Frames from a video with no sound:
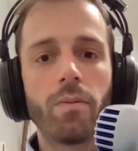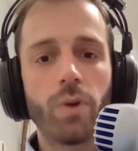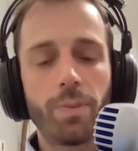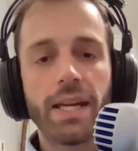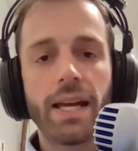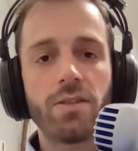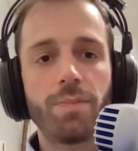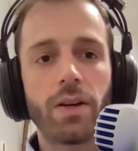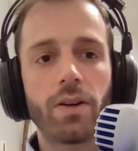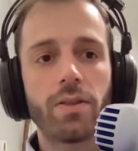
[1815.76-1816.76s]
with PA
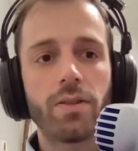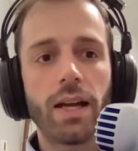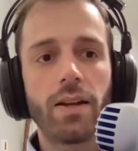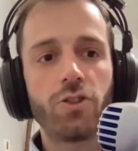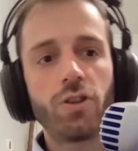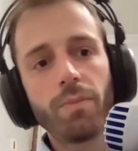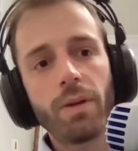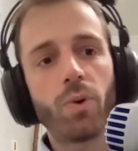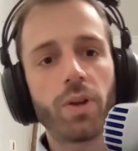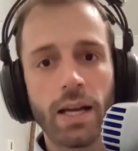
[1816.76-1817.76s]
speakers, and it shouldn't be
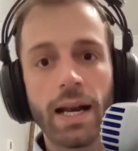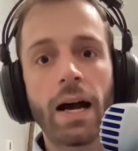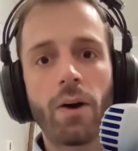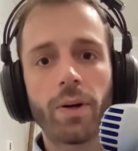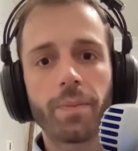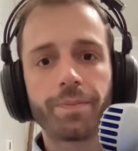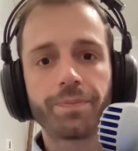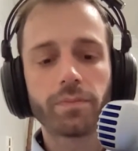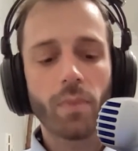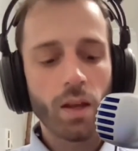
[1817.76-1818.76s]
more than an hour.
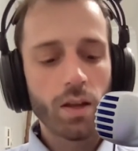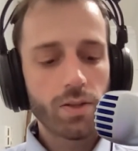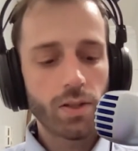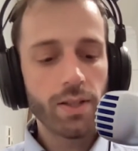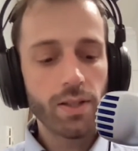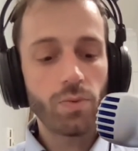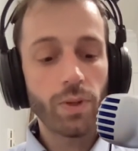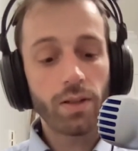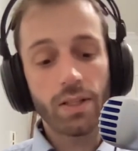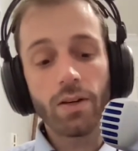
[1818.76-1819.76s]
So this is
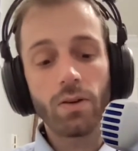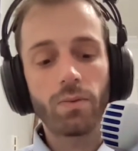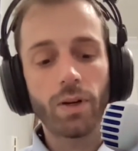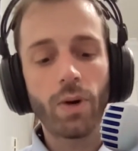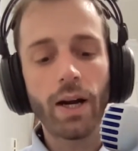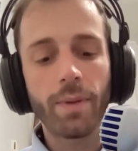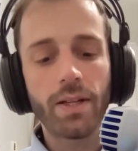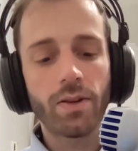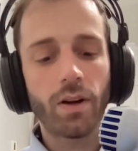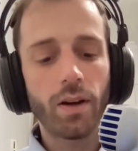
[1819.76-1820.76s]
what the legal
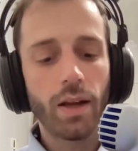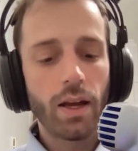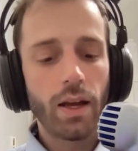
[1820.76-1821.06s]
requirements are.